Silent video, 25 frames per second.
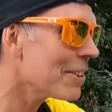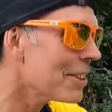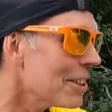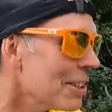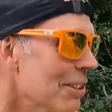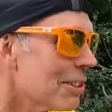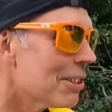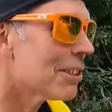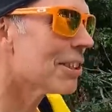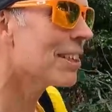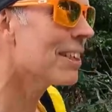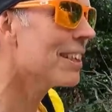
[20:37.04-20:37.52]
of
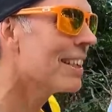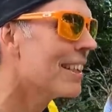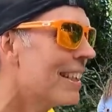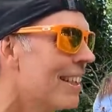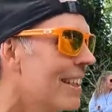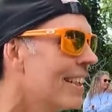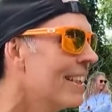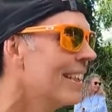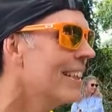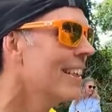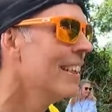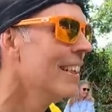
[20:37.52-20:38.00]
us.
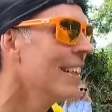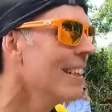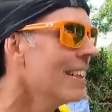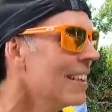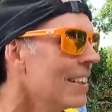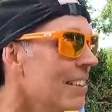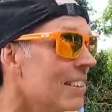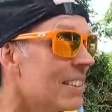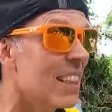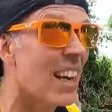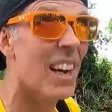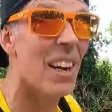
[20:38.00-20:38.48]

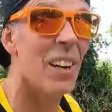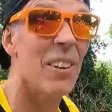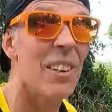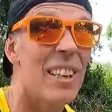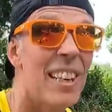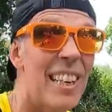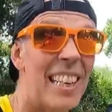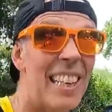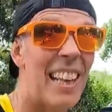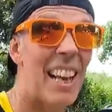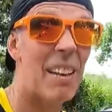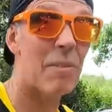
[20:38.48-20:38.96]
So
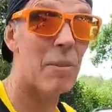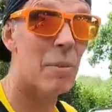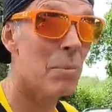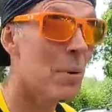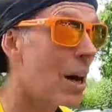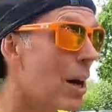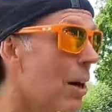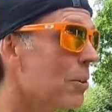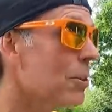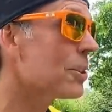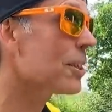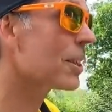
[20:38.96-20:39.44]
11
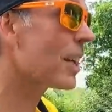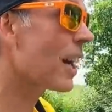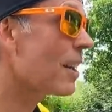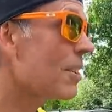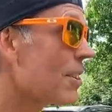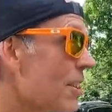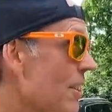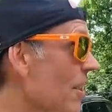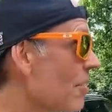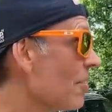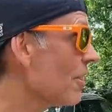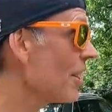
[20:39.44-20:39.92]
miles to
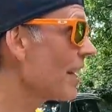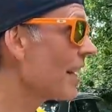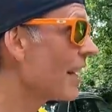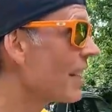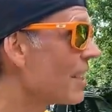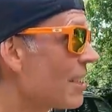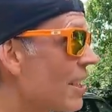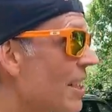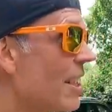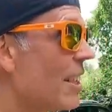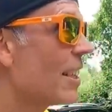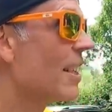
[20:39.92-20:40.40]
go to the
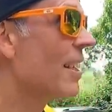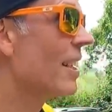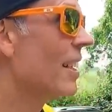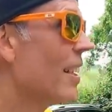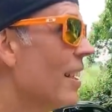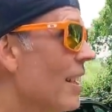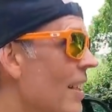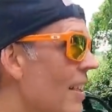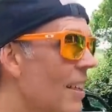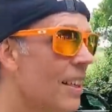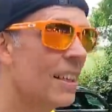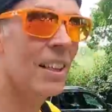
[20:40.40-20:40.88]
finish.
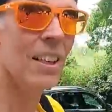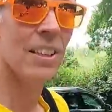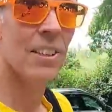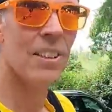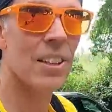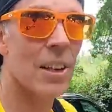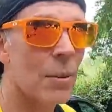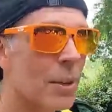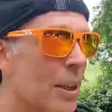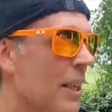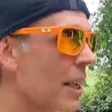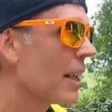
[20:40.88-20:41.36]

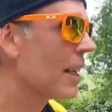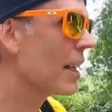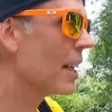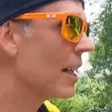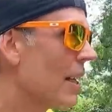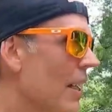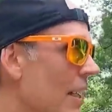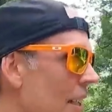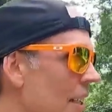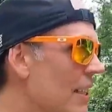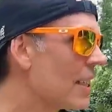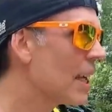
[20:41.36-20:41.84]
So we're
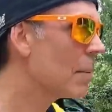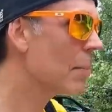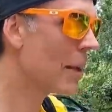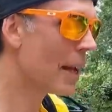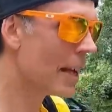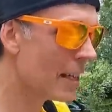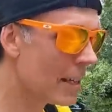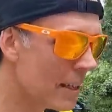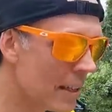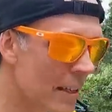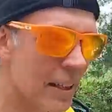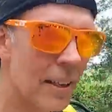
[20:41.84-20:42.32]
gonna dib
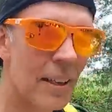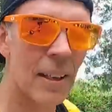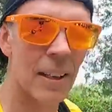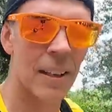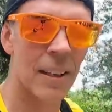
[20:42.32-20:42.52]
in